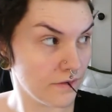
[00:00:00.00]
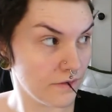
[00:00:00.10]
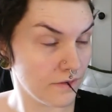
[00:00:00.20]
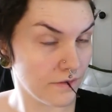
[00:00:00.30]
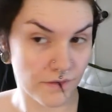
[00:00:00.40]

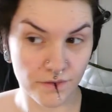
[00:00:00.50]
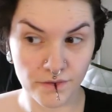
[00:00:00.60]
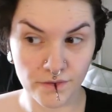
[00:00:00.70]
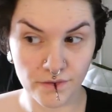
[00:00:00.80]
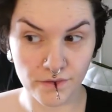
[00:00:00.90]
Strong
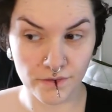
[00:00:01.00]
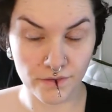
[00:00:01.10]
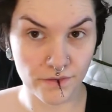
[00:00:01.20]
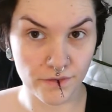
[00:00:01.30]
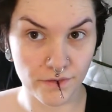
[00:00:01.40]
look,
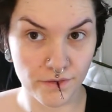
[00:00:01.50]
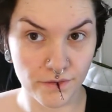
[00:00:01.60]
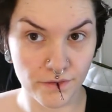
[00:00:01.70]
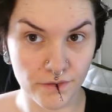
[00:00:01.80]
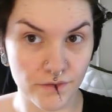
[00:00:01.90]
I know.
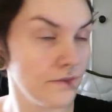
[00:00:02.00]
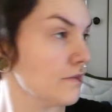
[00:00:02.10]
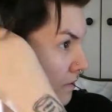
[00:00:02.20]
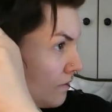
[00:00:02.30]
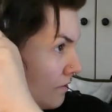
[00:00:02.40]

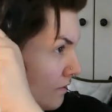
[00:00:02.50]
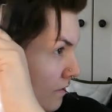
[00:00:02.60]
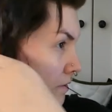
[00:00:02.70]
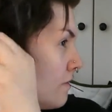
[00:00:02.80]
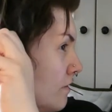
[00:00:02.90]

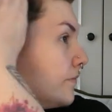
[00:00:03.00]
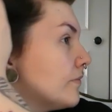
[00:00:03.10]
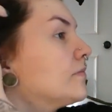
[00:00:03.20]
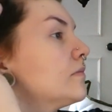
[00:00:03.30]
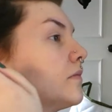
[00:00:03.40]
Backcombing it to
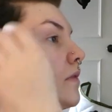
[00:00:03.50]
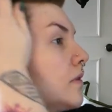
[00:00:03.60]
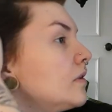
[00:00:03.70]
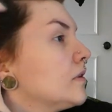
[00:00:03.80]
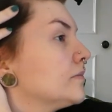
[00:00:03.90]
create
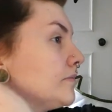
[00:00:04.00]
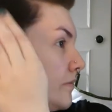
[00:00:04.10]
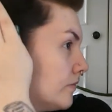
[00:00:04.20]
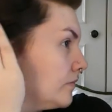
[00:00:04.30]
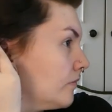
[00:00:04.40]
volume,
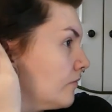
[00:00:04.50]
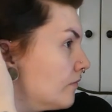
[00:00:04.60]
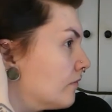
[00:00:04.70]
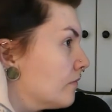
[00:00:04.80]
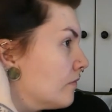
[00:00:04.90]
smoothing it
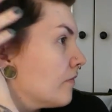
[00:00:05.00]
over